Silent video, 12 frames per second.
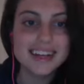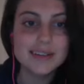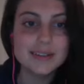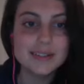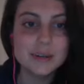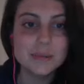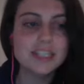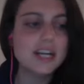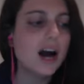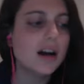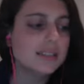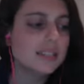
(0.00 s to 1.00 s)
you so much. Yeah. Yeah,
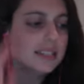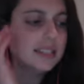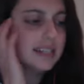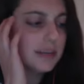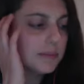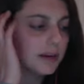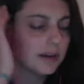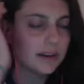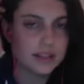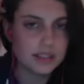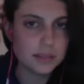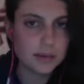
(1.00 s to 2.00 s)
I'll send an email
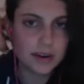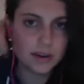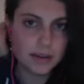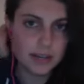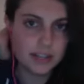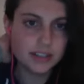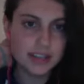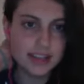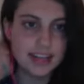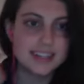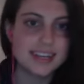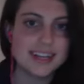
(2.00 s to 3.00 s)
tomorrow and make sure that
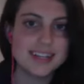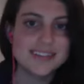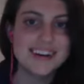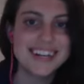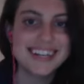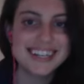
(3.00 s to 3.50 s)
they sent you one.